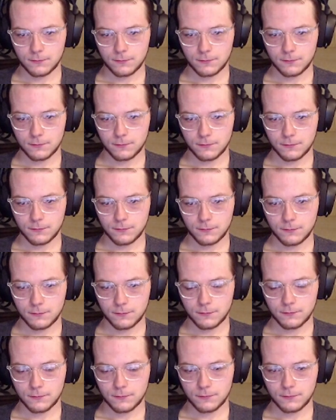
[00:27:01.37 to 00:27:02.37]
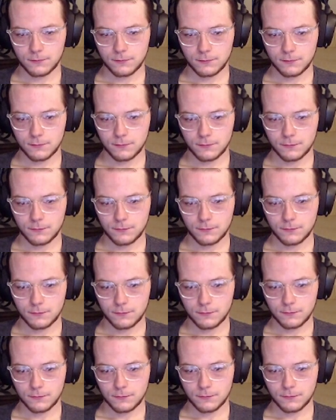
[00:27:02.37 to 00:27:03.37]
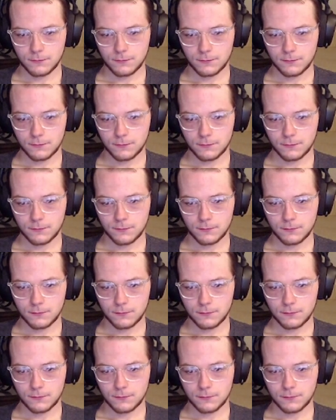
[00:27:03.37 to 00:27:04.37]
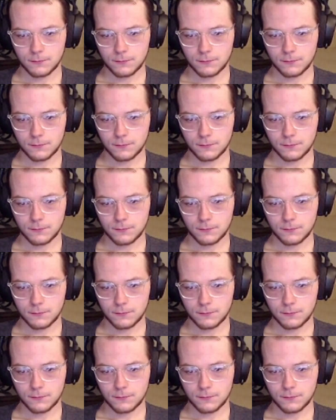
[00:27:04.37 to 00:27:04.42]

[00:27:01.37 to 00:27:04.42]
This person isn't speaking.